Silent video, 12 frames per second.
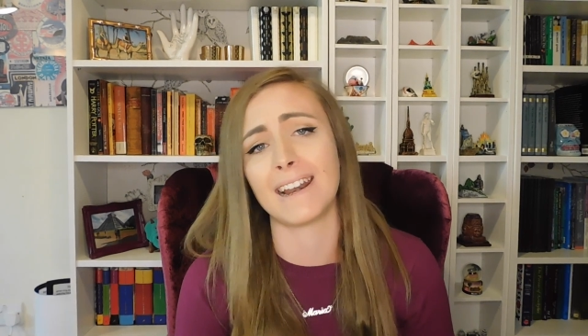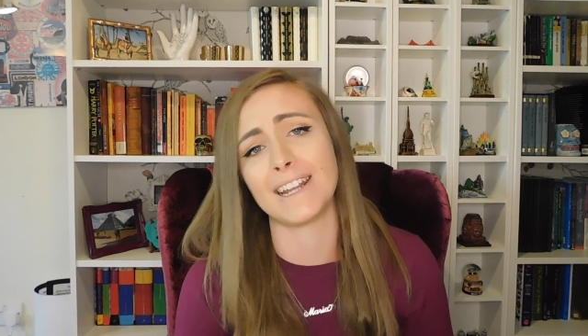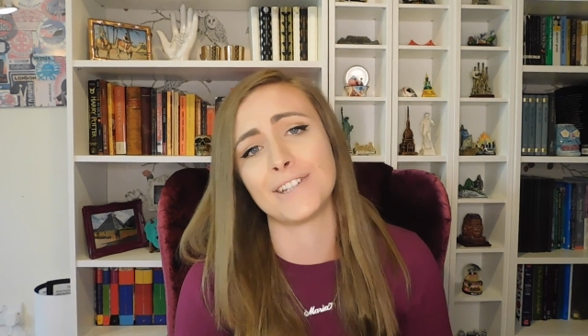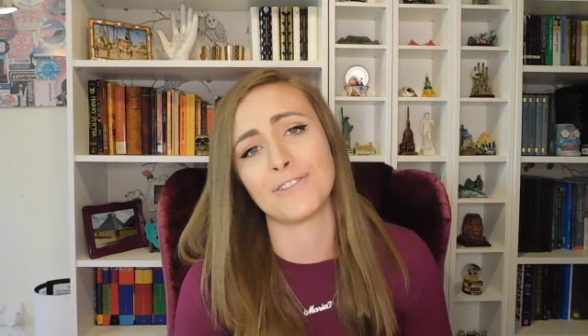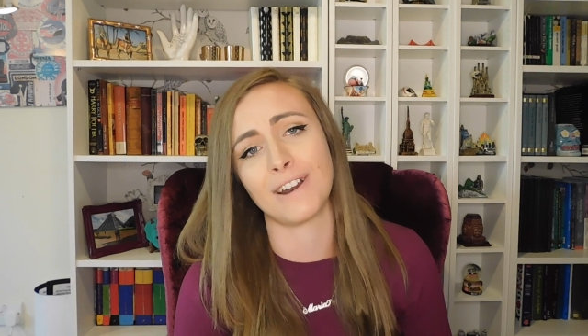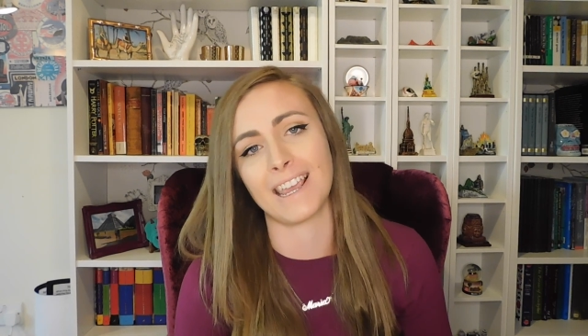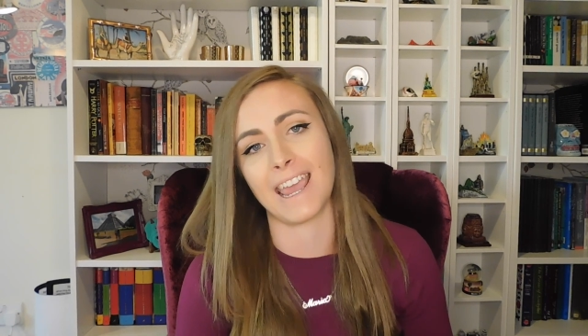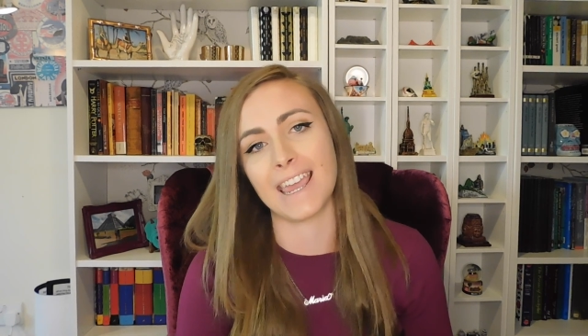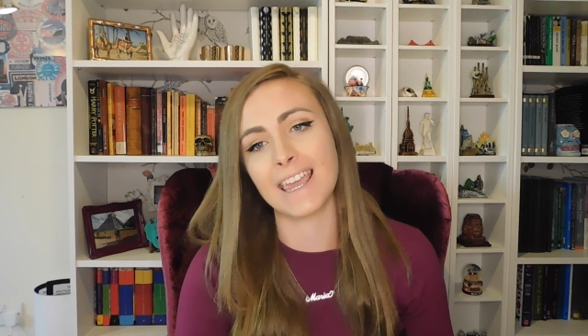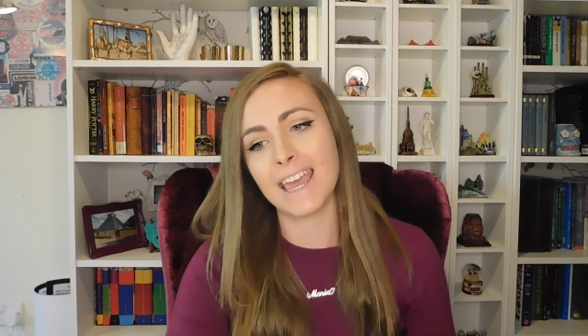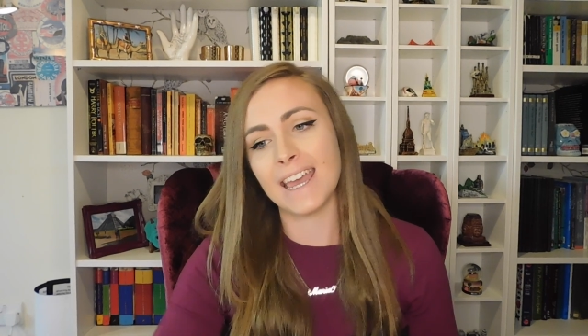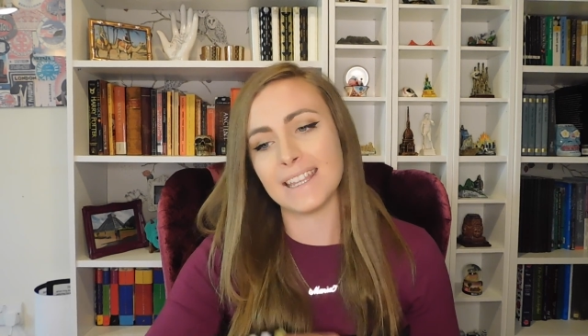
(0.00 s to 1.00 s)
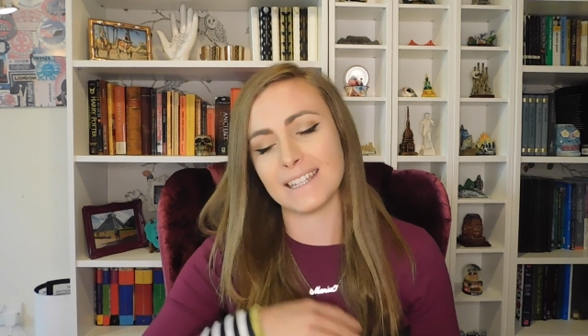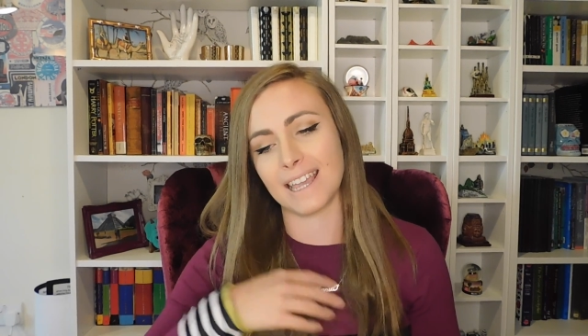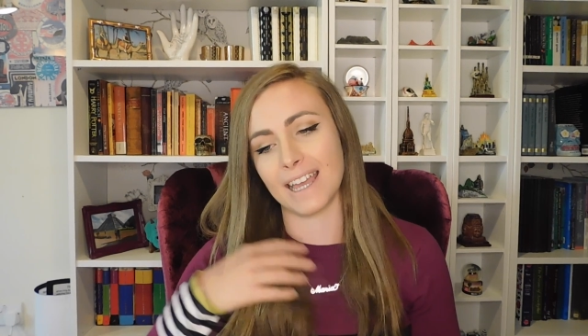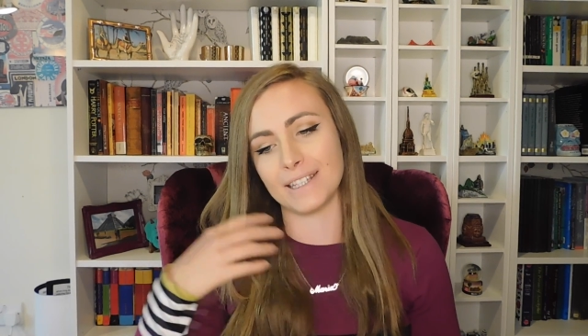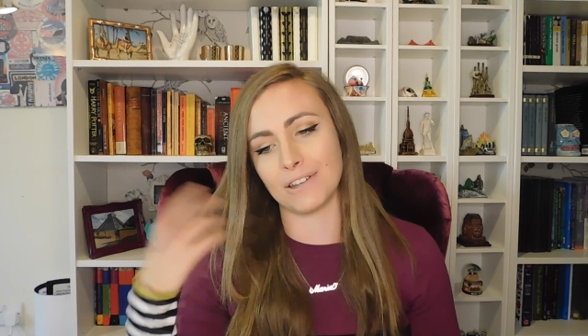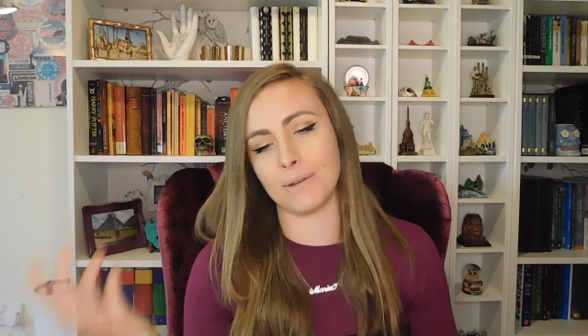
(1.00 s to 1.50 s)
really tricky to
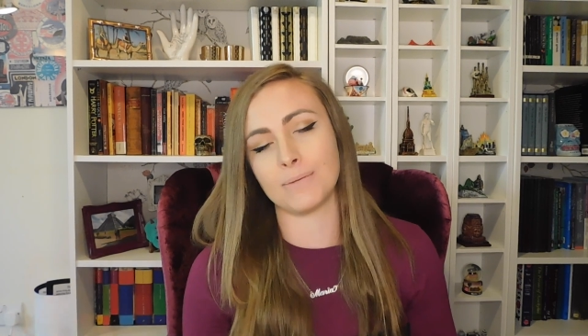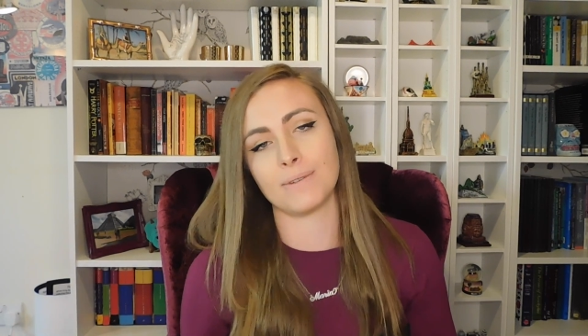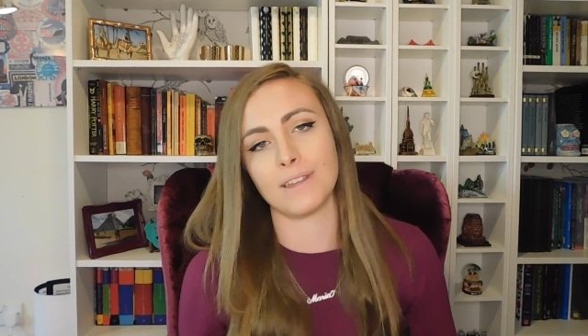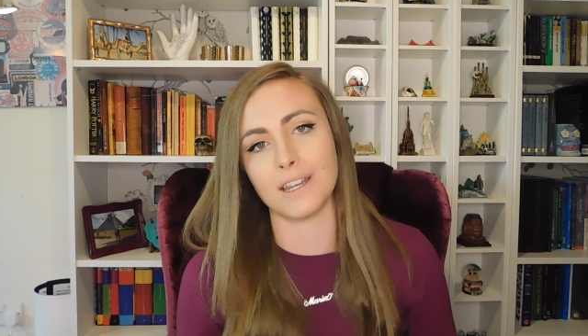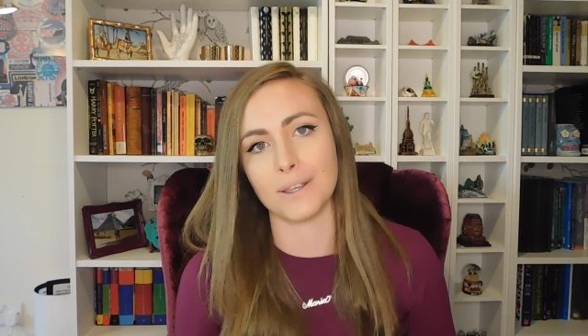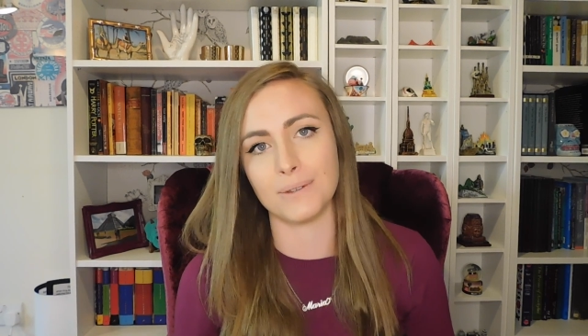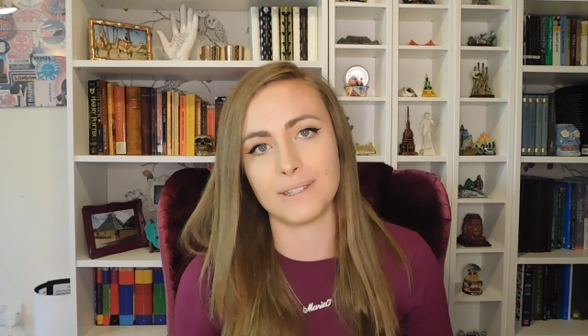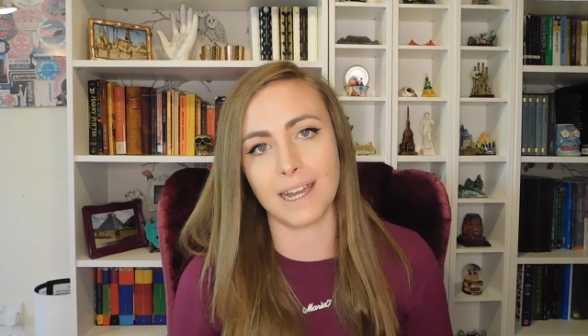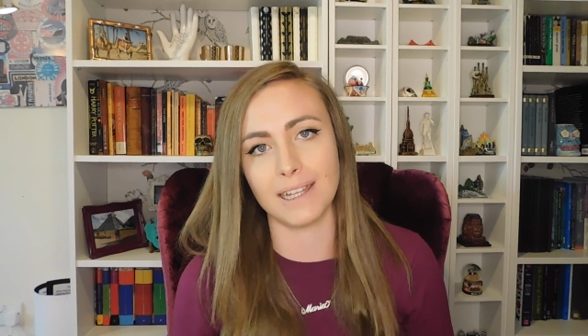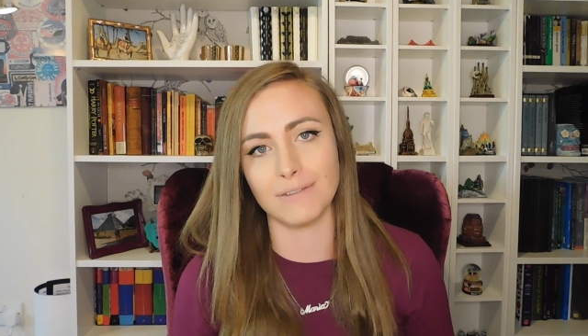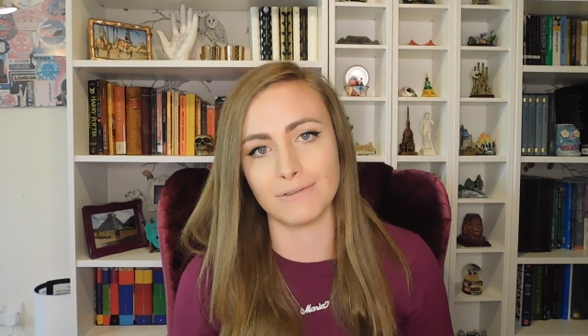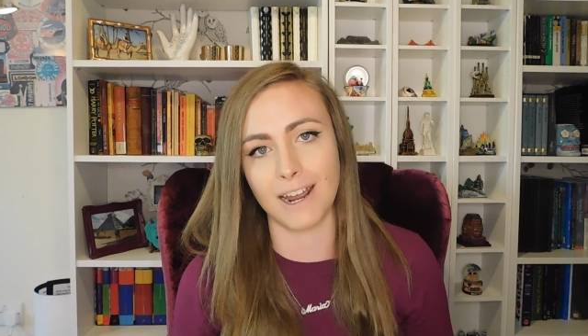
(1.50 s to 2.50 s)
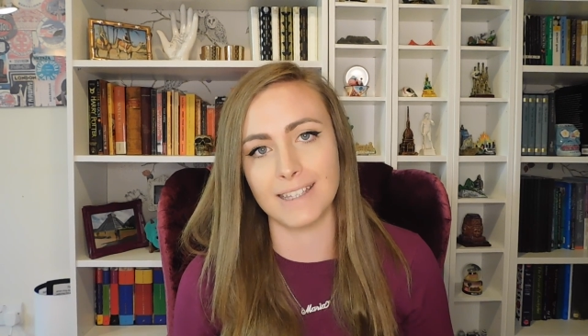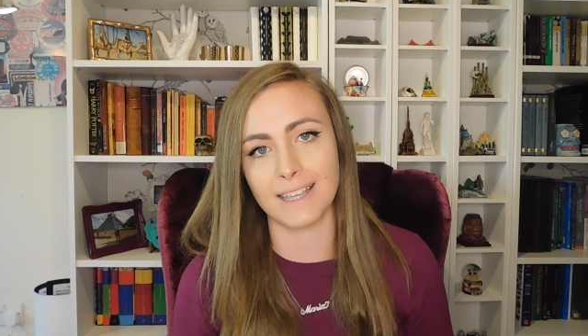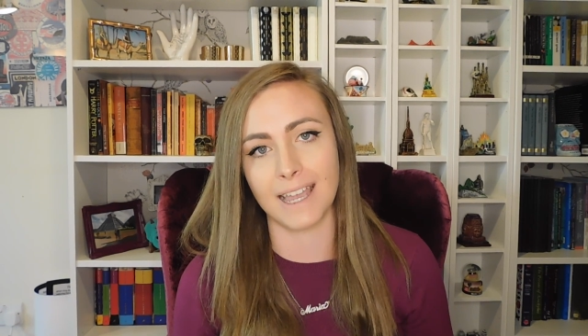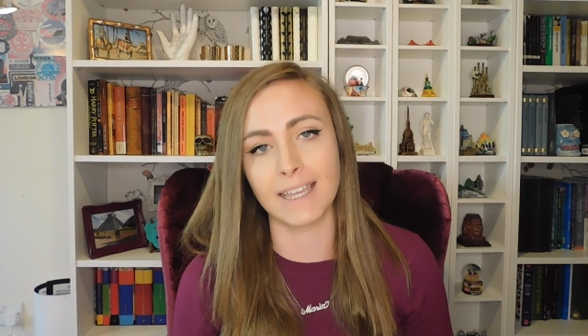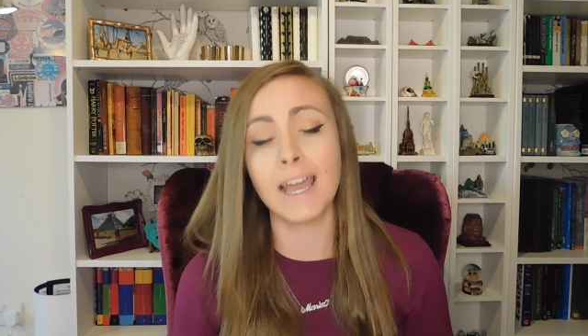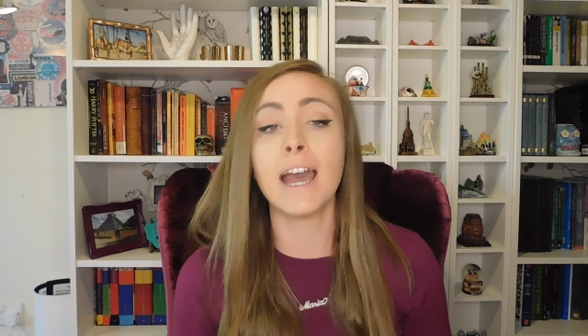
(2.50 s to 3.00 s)
get to grips with a new style of
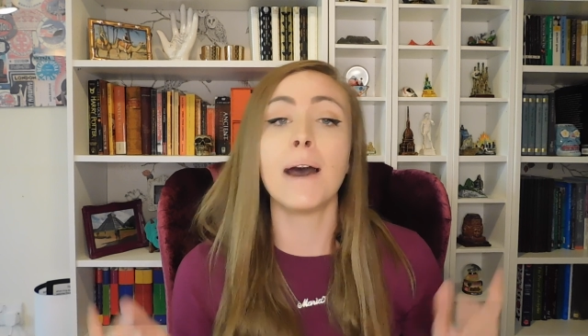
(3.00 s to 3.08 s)
writing.